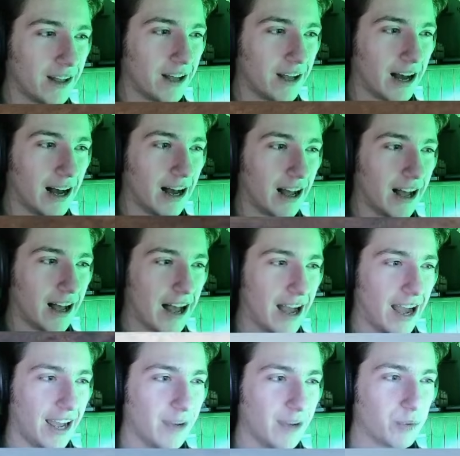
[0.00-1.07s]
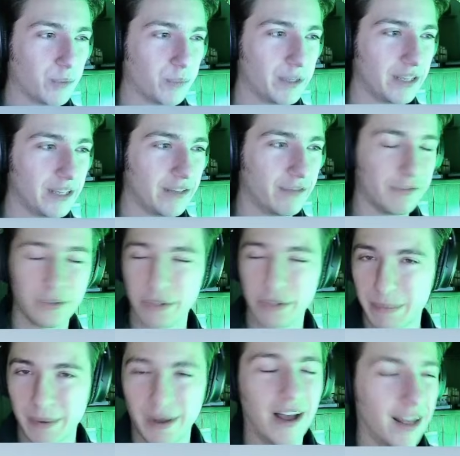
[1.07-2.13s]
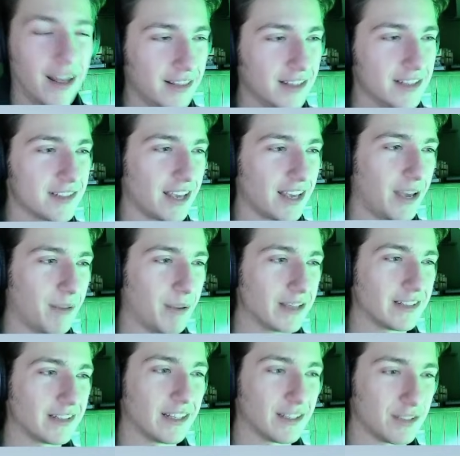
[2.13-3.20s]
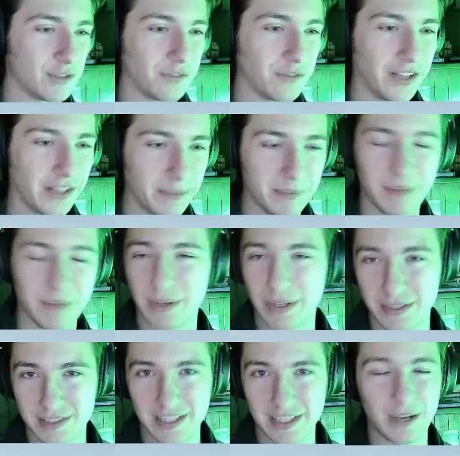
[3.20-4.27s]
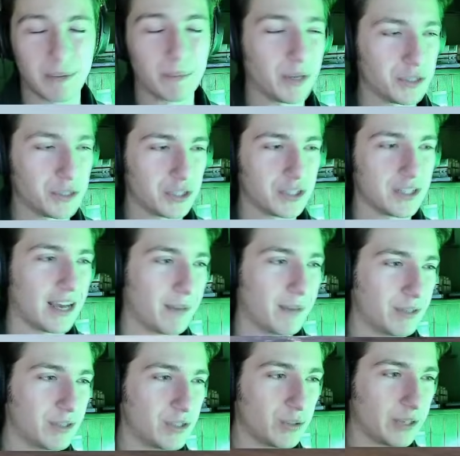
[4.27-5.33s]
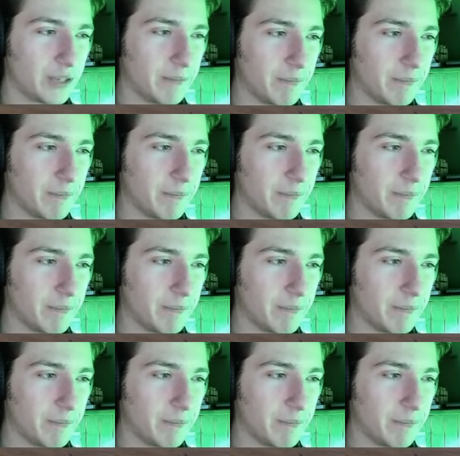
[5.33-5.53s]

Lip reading: I will be fully behind this game as it gets developed. I'm going to sink a bunch of time into it.